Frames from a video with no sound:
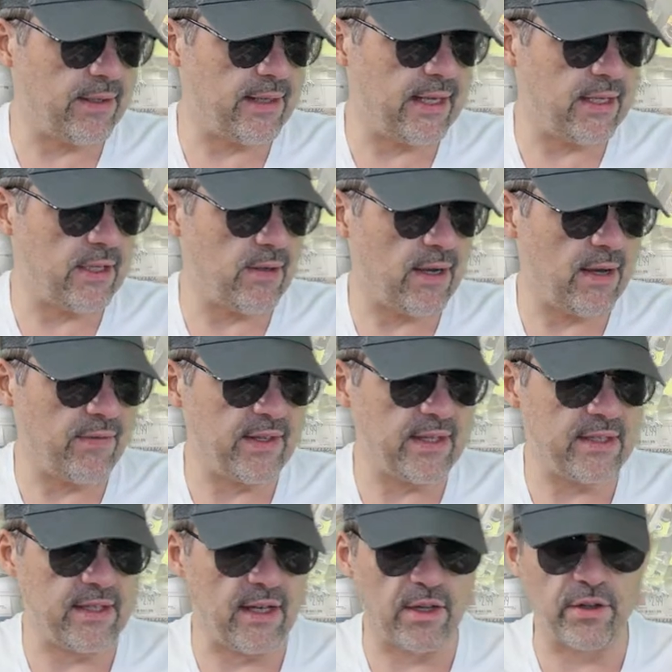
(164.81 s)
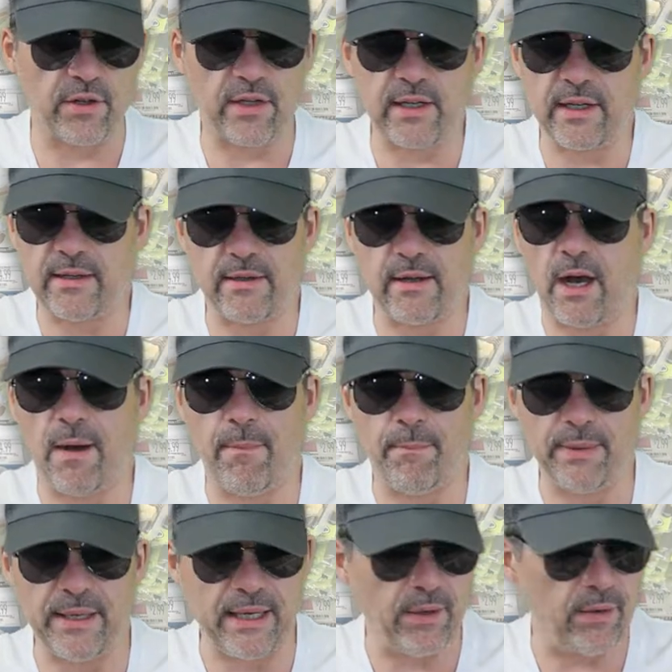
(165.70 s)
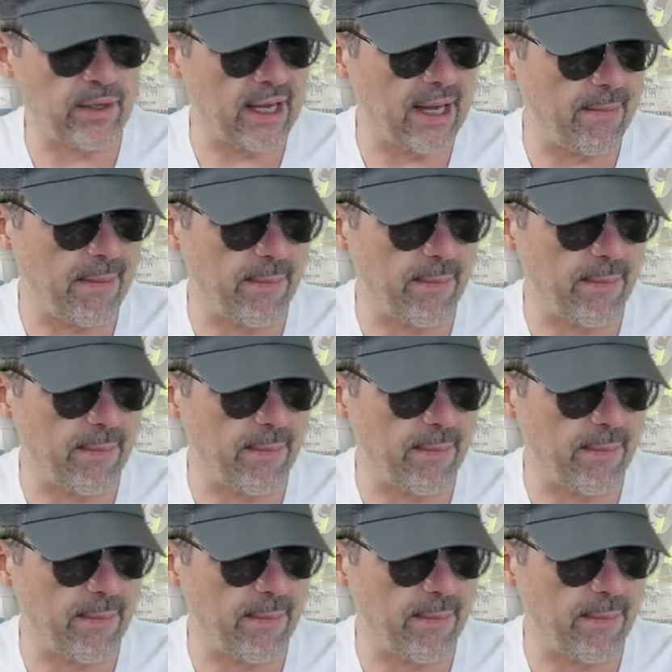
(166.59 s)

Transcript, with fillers: and then you have this other company who came